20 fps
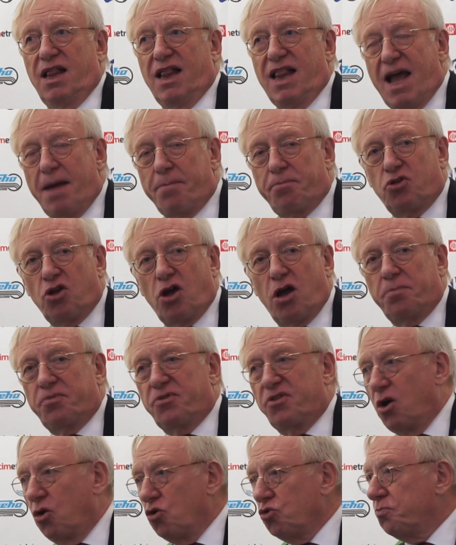
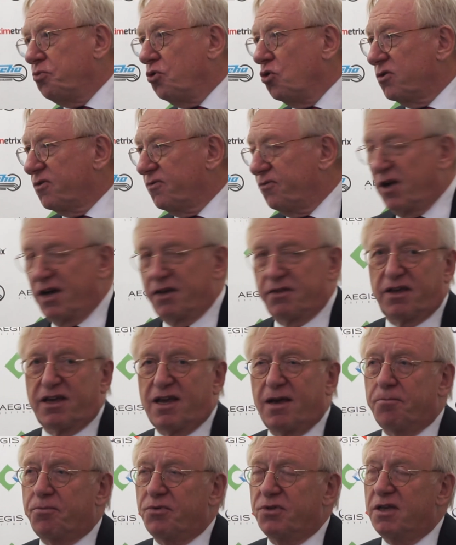laptops, notebooks for other
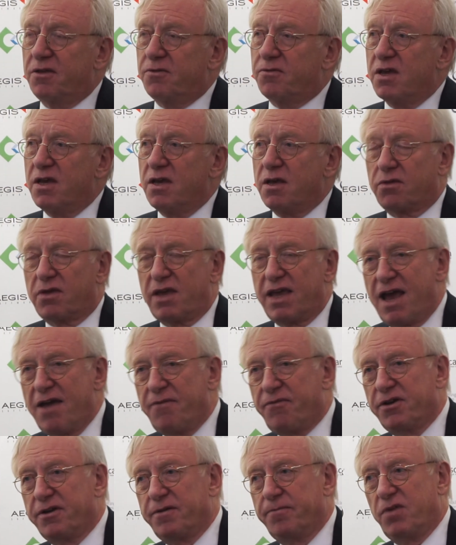companies. They
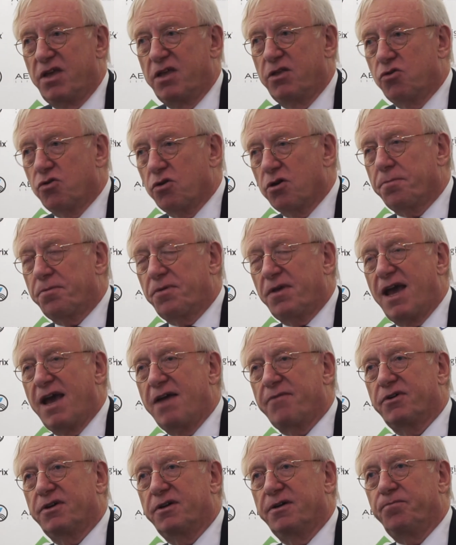have in Europe they
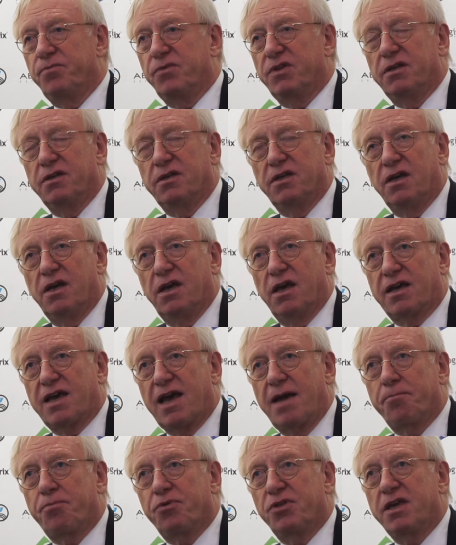have a
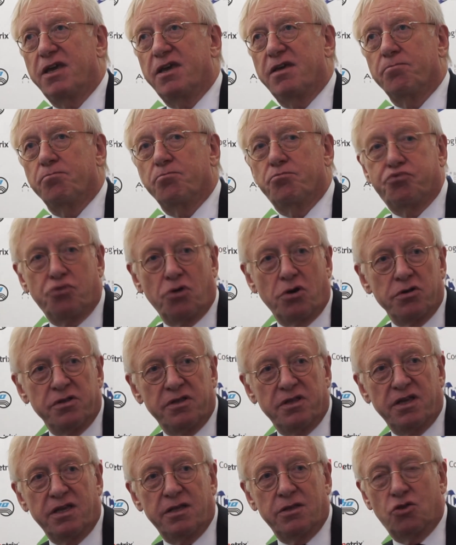company in
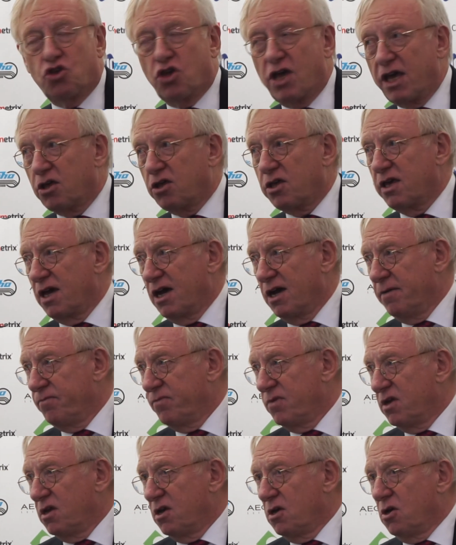Brunn in
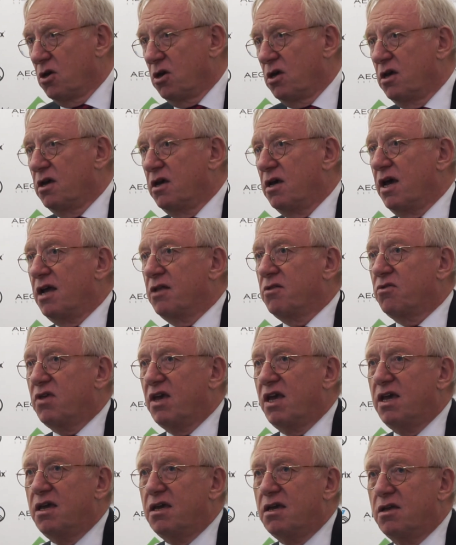Czechia, and
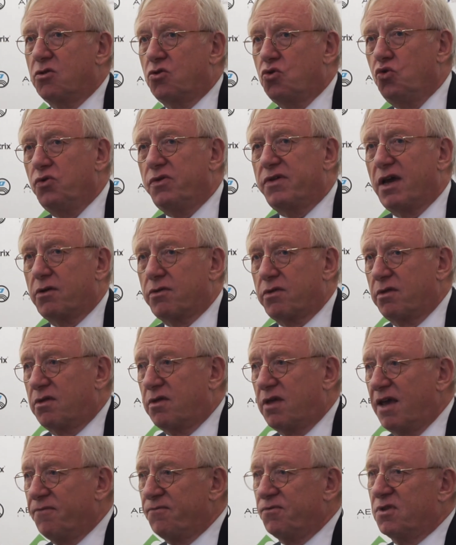they in
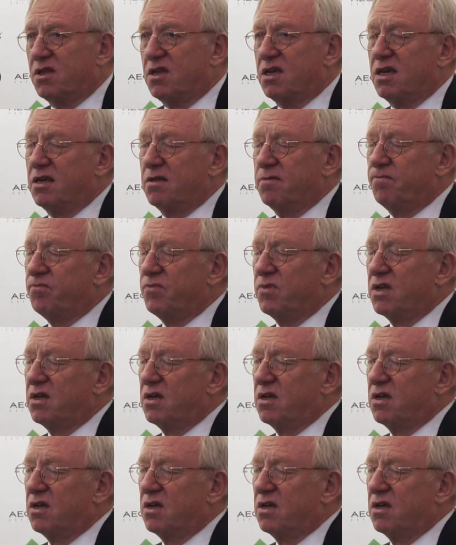2017